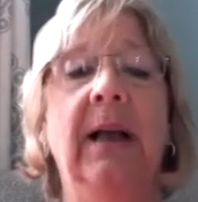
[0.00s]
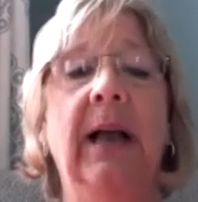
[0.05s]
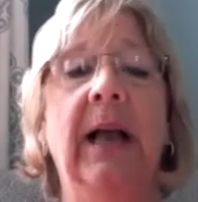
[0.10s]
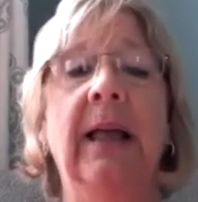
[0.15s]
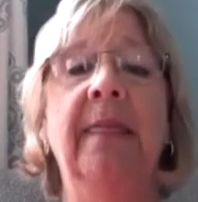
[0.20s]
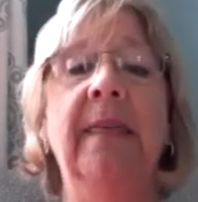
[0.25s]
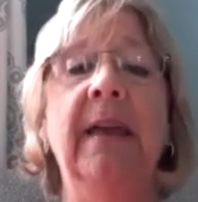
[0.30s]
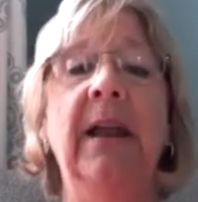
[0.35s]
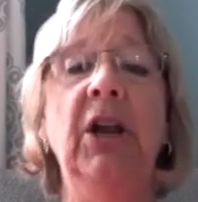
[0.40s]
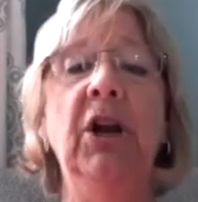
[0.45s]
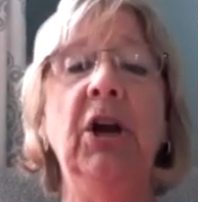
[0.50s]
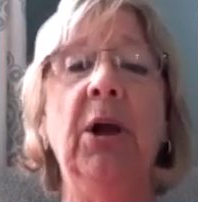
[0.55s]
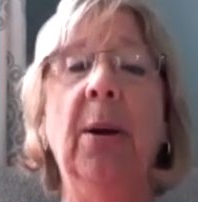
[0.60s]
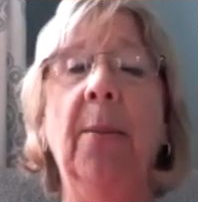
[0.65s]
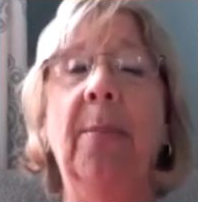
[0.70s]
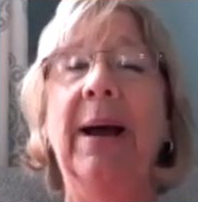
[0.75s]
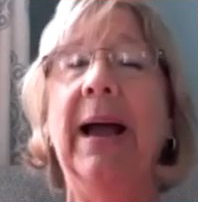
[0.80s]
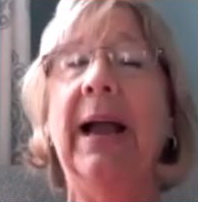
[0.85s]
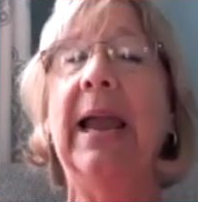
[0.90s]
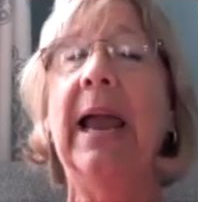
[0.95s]
And then you
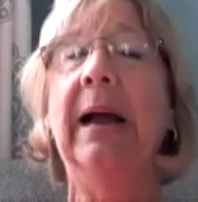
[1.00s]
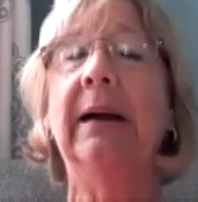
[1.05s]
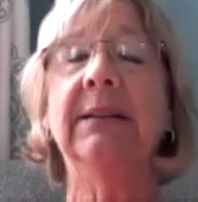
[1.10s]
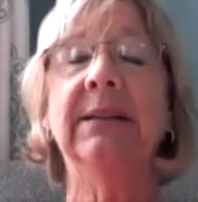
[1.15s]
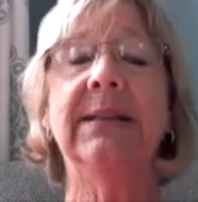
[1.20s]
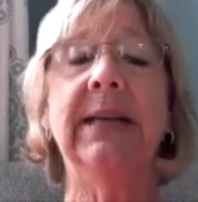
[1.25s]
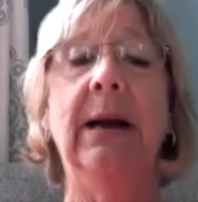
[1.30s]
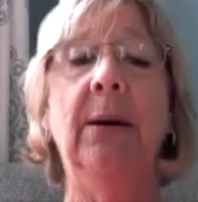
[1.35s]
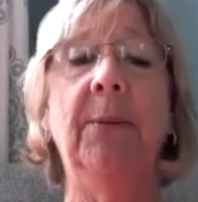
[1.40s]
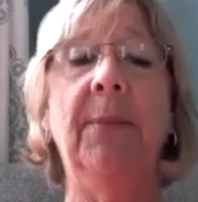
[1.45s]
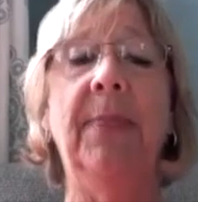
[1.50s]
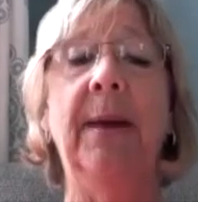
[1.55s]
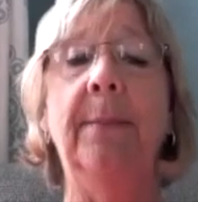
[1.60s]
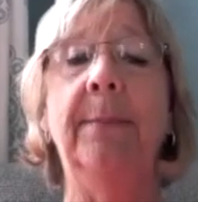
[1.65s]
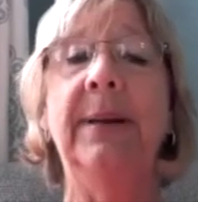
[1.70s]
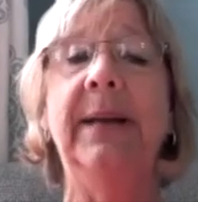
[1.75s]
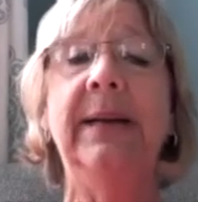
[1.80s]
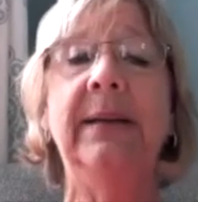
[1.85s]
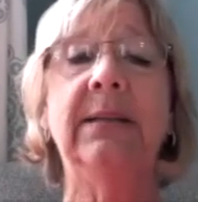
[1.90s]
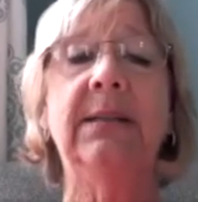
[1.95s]
go back outside with
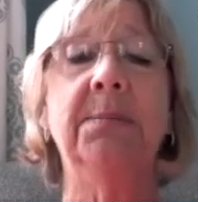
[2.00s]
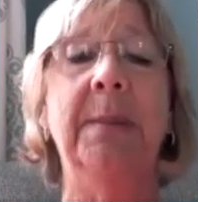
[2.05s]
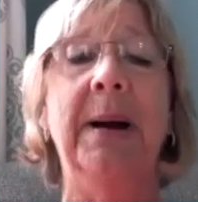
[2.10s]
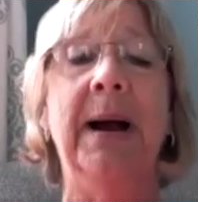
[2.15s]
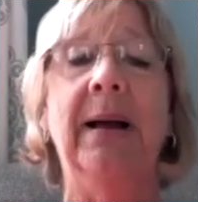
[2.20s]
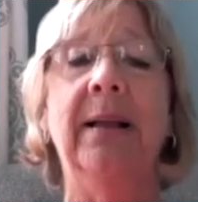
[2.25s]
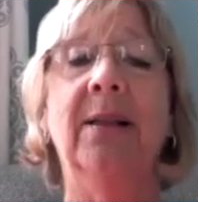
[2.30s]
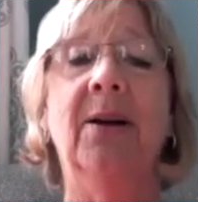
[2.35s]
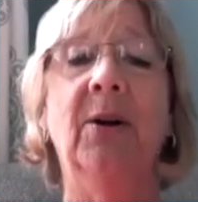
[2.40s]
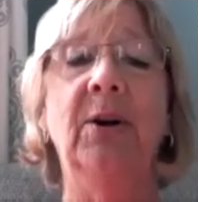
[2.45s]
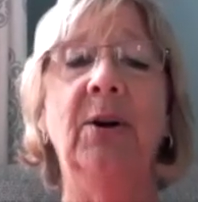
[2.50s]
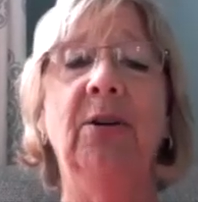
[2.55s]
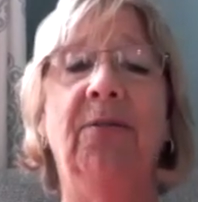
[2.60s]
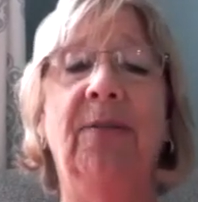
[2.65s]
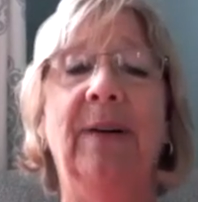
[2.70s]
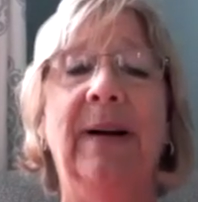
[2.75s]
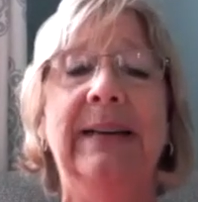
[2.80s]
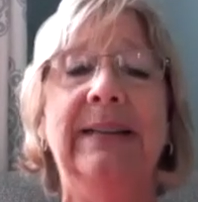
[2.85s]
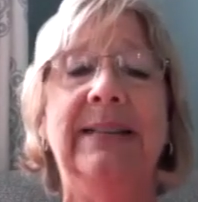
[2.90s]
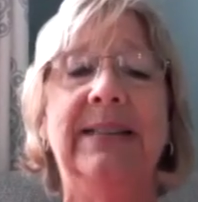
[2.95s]
that biggest smile on your
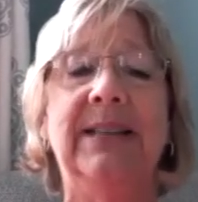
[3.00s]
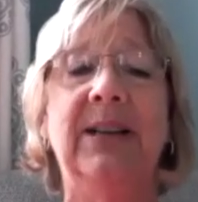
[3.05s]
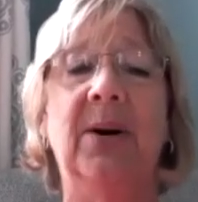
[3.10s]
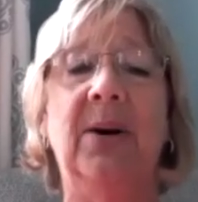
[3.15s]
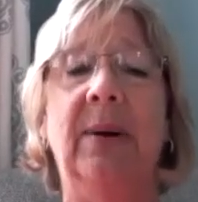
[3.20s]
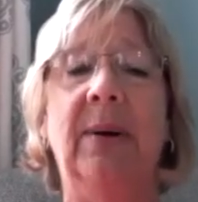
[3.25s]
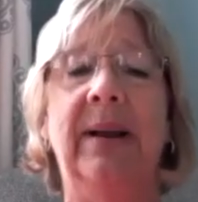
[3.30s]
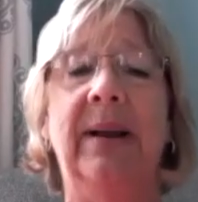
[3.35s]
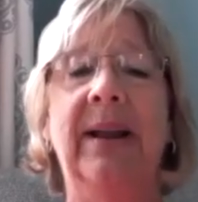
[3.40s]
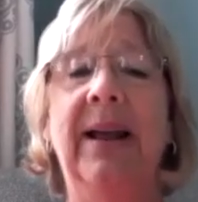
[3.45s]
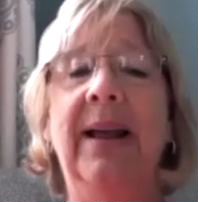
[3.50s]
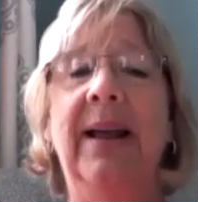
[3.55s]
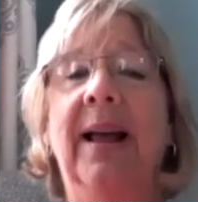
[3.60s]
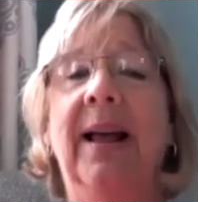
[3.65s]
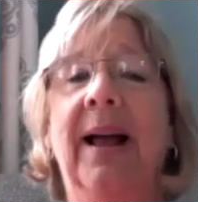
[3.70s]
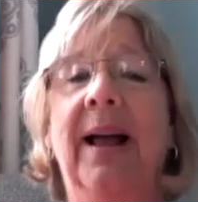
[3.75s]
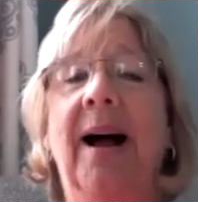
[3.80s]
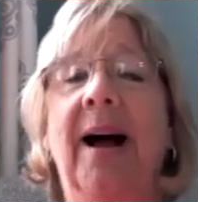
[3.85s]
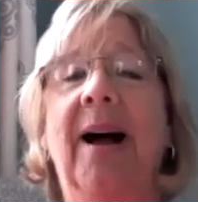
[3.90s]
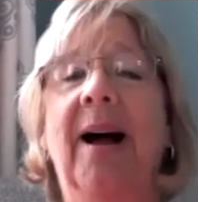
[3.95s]
face going,
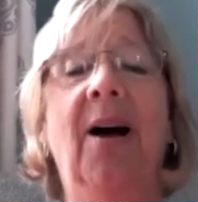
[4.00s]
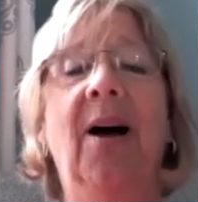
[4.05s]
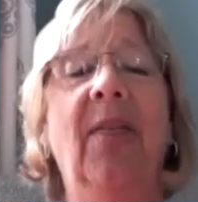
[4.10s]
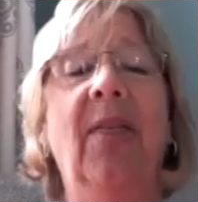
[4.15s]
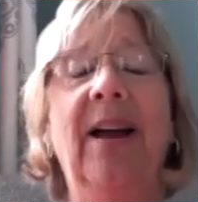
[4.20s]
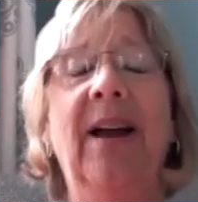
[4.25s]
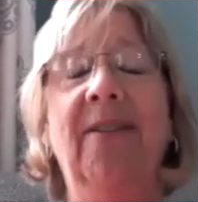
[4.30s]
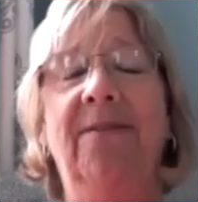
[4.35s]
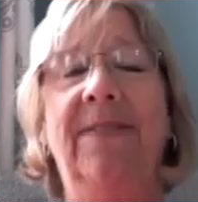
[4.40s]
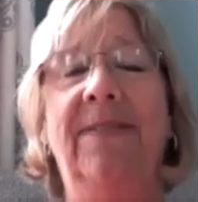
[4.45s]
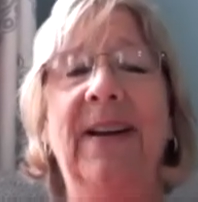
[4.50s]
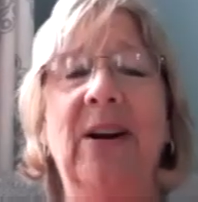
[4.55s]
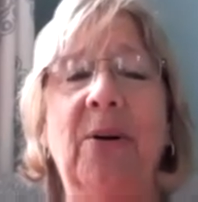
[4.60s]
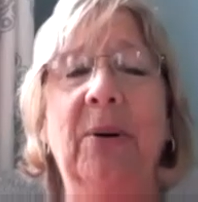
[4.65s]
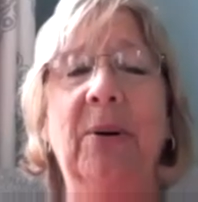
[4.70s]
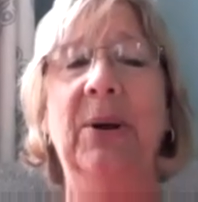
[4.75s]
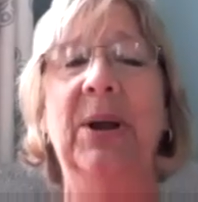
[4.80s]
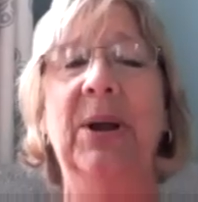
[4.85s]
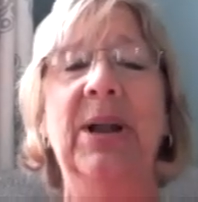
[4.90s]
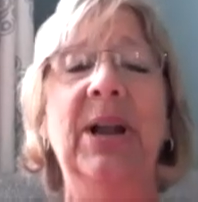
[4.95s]
oh, that
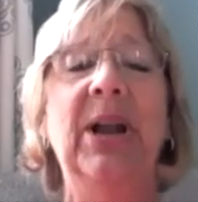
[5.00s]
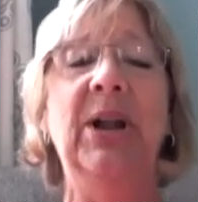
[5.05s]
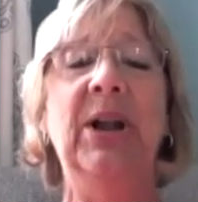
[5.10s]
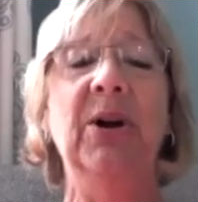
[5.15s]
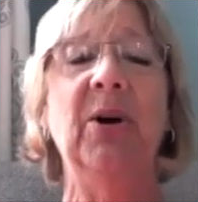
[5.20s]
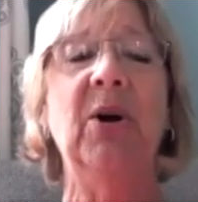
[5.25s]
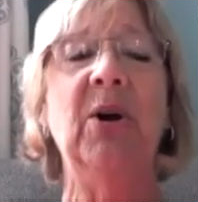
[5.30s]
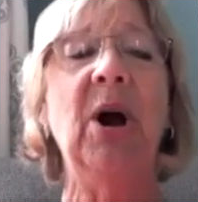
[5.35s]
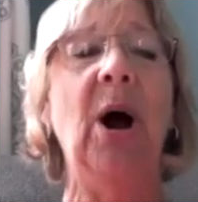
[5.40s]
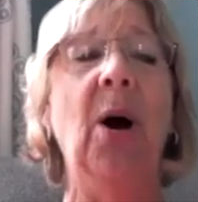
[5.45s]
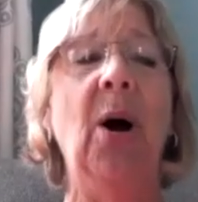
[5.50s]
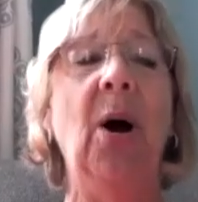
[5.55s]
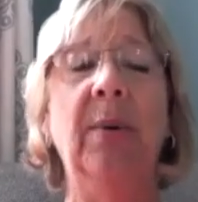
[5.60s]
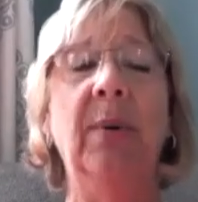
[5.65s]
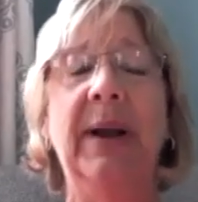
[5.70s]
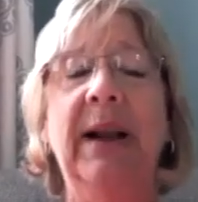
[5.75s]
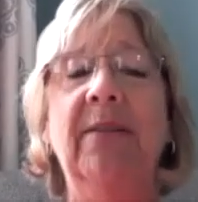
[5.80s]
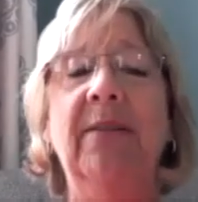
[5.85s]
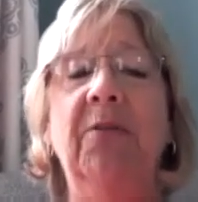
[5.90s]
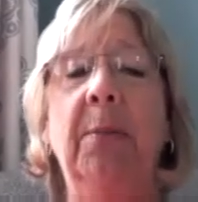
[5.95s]
felt good. And you're
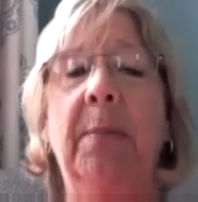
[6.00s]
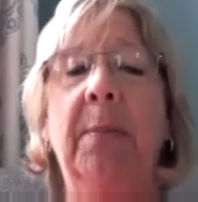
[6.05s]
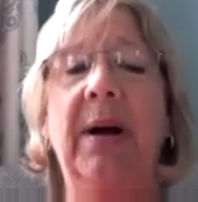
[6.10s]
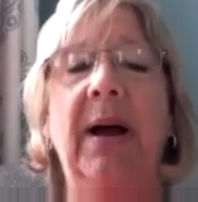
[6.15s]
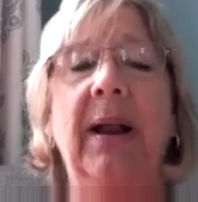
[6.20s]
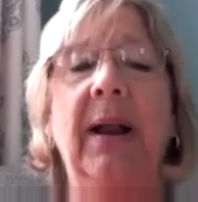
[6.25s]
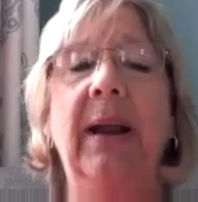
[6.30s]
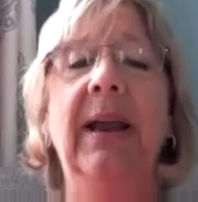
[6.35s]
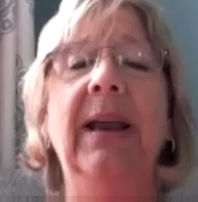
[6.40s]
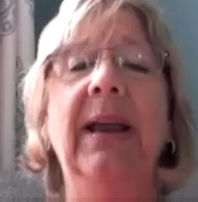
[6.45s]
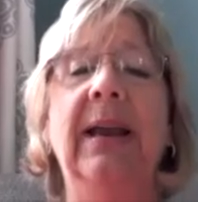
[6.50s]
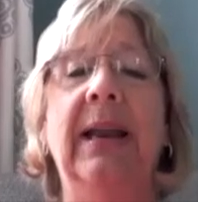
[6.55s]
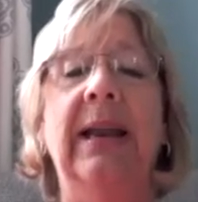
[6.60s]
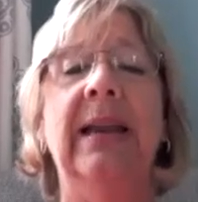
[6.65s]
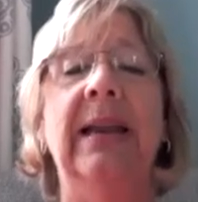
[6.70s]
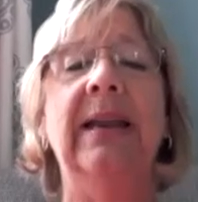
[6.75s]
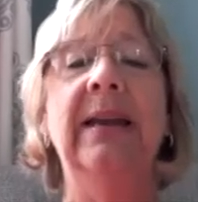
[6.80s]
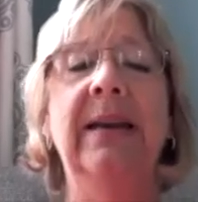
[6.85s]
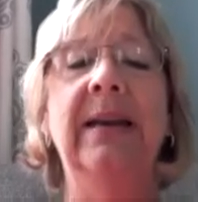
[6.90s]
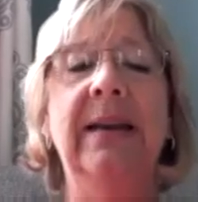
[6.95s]
calling everybody.
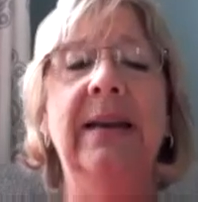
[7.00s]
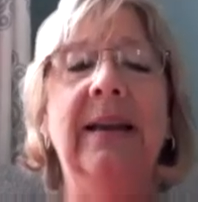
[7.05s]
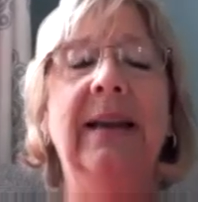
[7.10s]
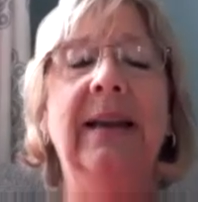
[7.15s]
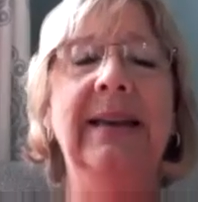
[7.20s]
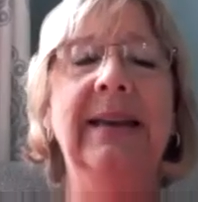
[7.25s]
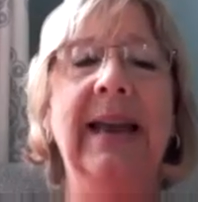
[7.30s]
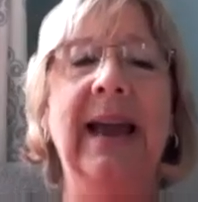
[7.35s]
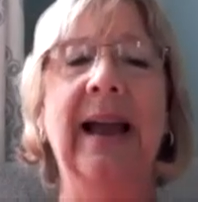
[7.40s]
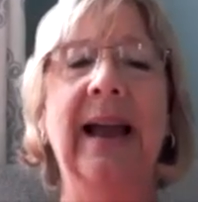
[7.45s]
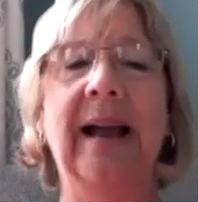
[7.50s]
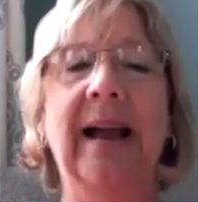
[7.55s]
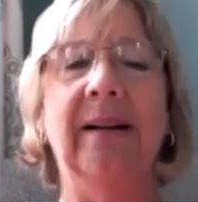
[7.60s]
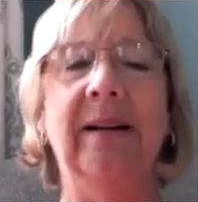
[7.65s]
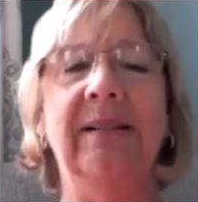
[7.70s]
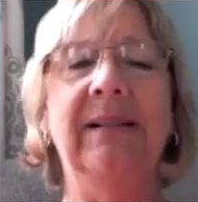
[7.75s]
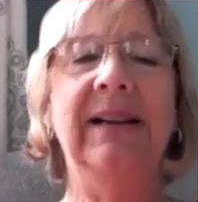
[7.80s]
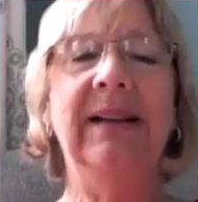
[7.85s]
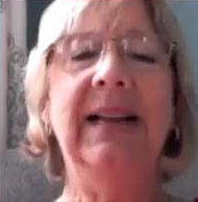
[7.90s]
And yeah.